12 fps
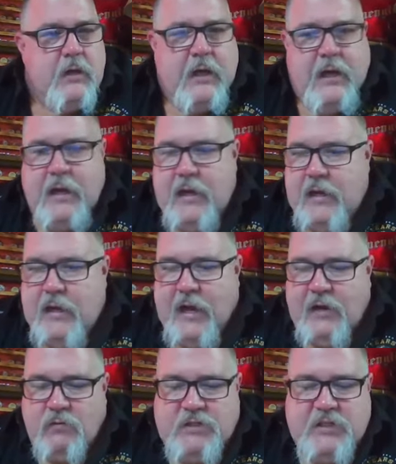And
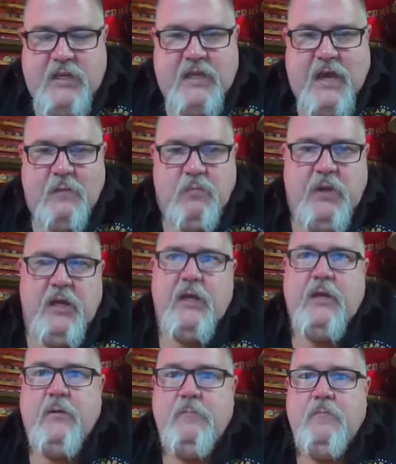I don't see that
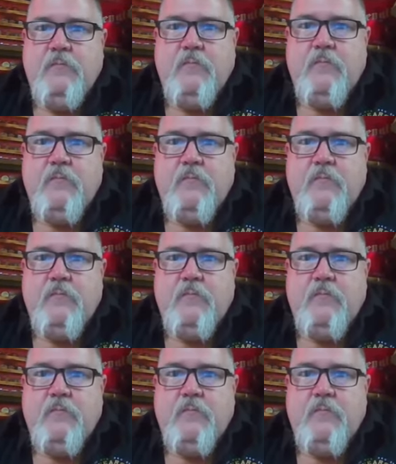being